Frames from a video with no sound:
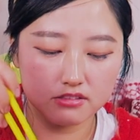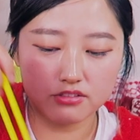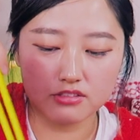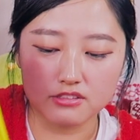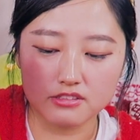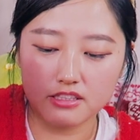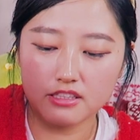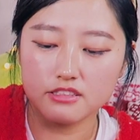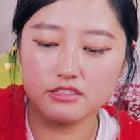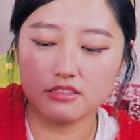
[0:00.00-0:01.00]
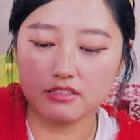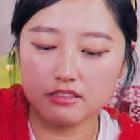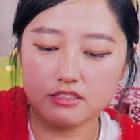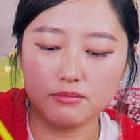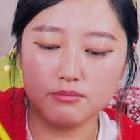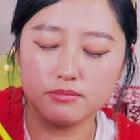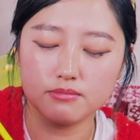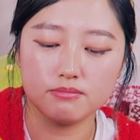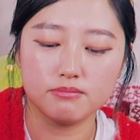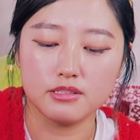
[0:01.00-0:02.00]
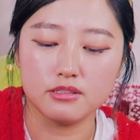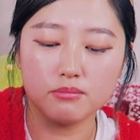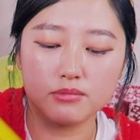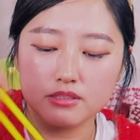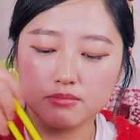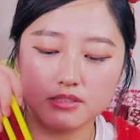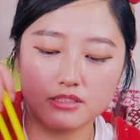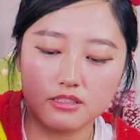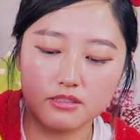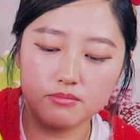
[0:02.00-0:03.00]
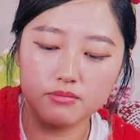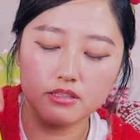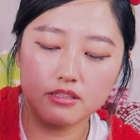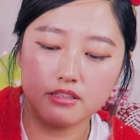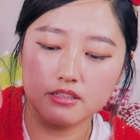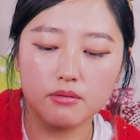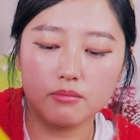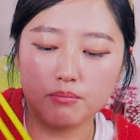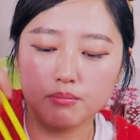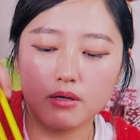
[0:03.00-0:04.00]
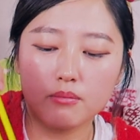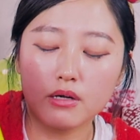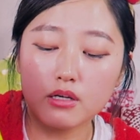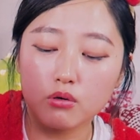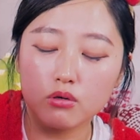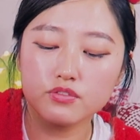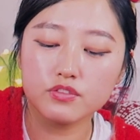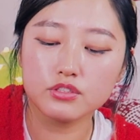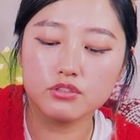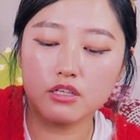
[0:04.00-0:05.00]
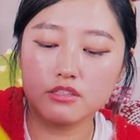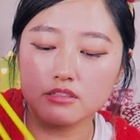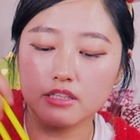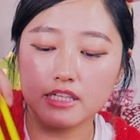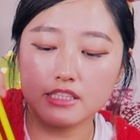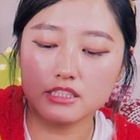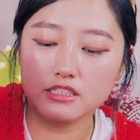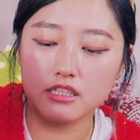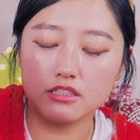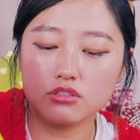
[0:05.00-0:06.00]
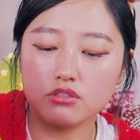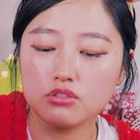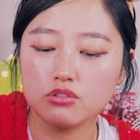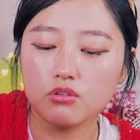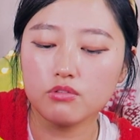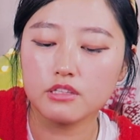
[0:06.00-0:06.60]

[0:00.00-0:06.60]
2008. Get my numbers mixed up. But my goals for 2018, I don't